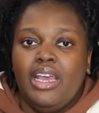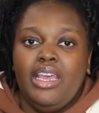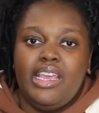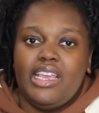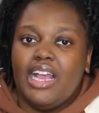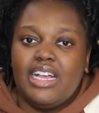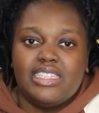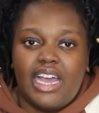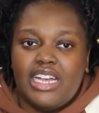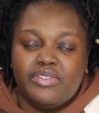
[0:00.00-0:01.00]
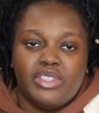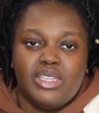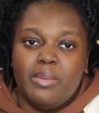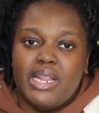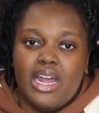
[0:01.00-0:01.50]
he has eyes for
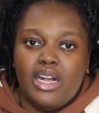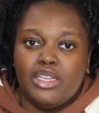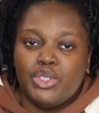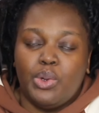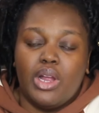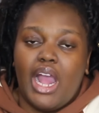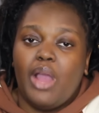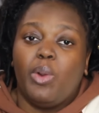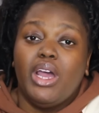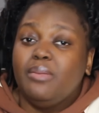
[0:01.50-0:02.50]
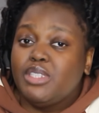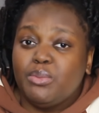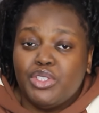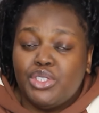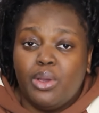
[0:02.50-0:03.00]
somebody else or I want him to
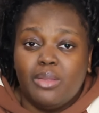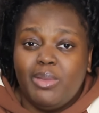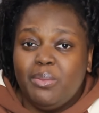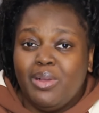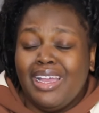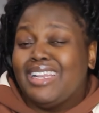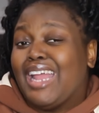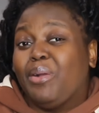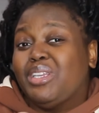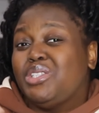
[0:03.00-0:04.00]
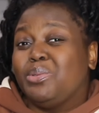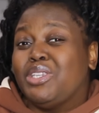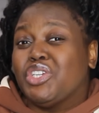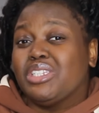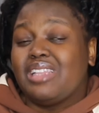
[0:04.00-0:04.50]
pursue other people and now he's doing
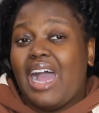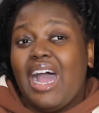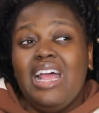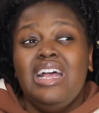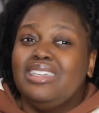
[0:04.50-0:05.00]
just that.